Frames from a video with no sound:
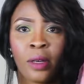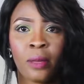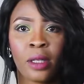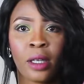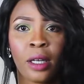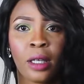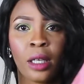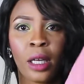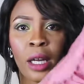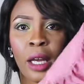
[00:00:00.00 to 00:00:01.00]
I'm saying.
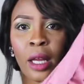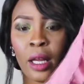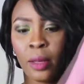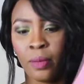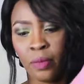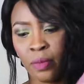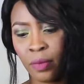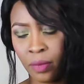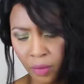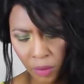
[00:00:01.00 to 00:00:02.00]
Look at that.
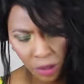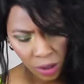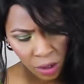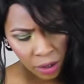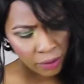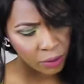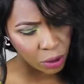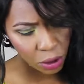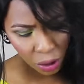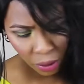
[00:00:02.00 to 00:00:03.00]
See, it
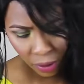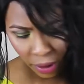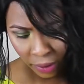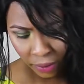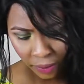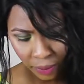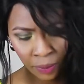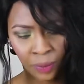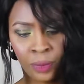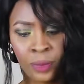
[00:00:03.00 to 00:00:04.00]
showing.
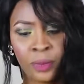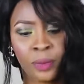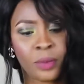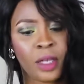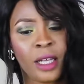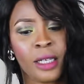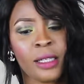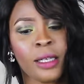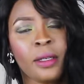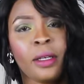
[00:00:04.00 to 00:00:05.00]
Mm -hmm. That's
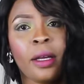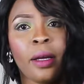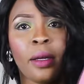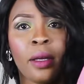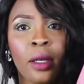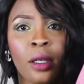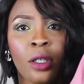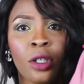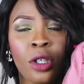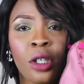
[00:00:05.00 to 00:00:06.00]
it. Yeah.
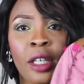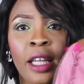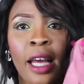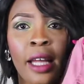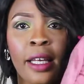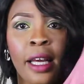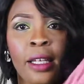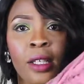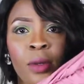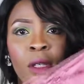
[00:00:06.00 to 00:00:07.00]
Do you see that? Yeah,
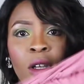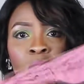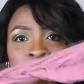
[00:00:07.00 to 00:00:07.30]
so it's long